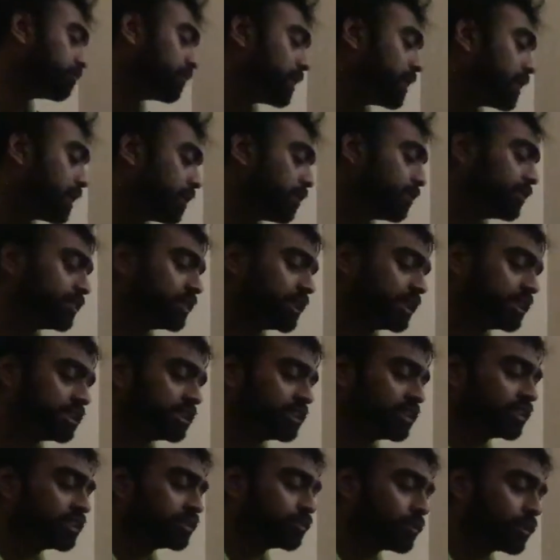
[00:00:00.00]
my
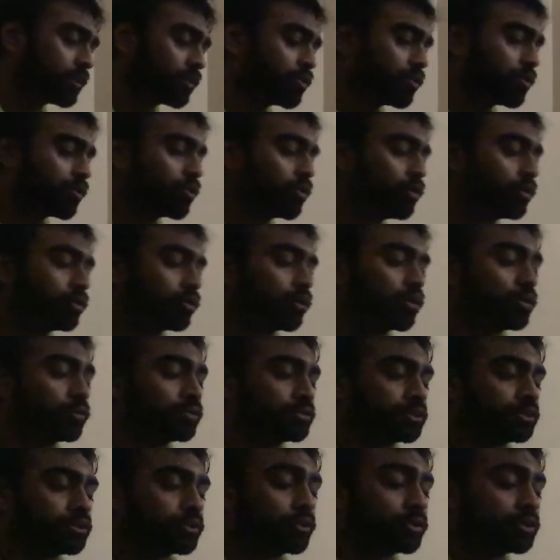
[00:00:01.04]
Sagittarius want to go
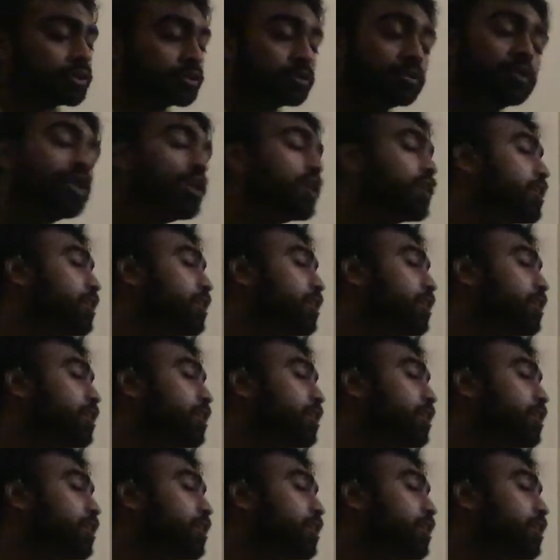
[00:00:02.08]
closer towards you?